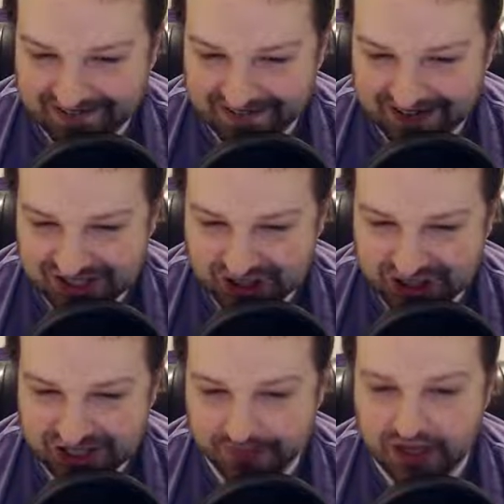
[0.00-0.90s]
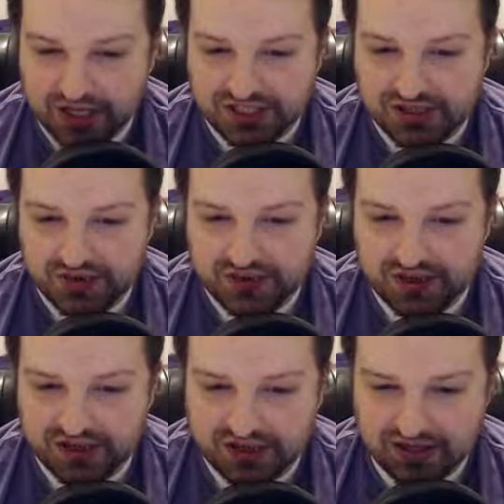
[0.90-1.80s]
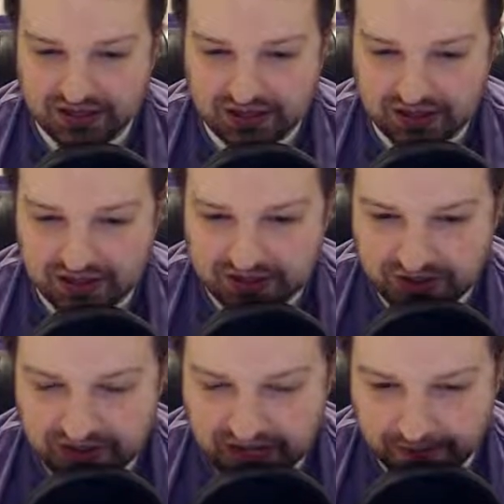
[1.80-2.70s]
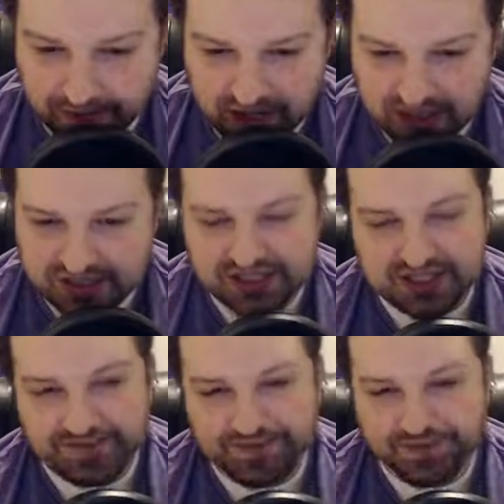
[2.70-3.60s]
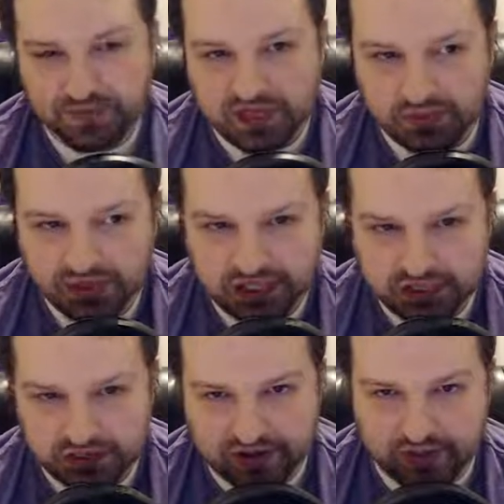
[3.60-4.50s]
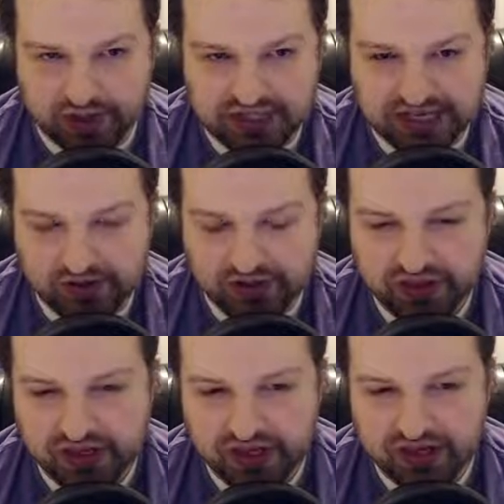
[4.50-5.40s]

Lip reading: Charge up. So yeah, monks. I'm pretty sure with monks, I don't think.